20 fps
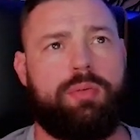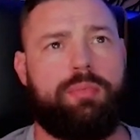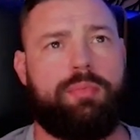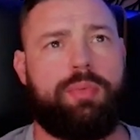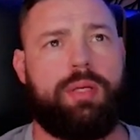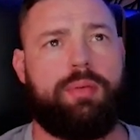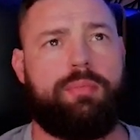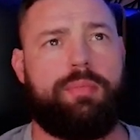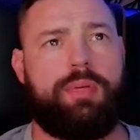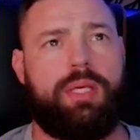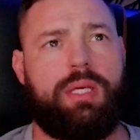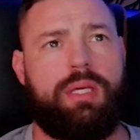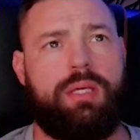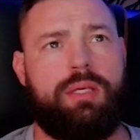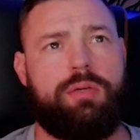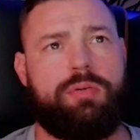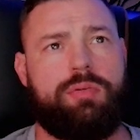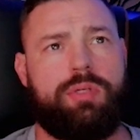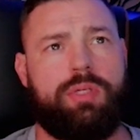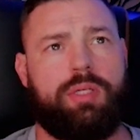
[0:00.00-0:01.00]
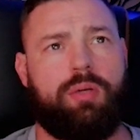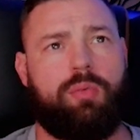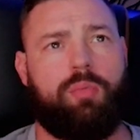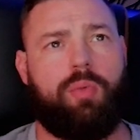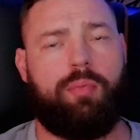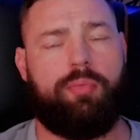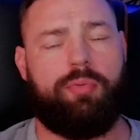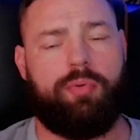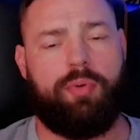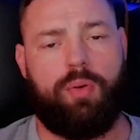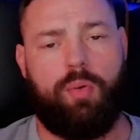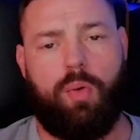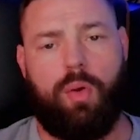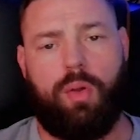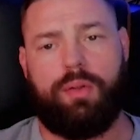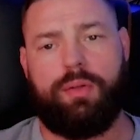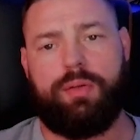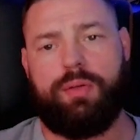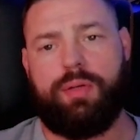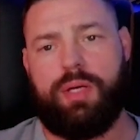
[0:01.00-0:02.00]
your BNB using your Web3 wallet.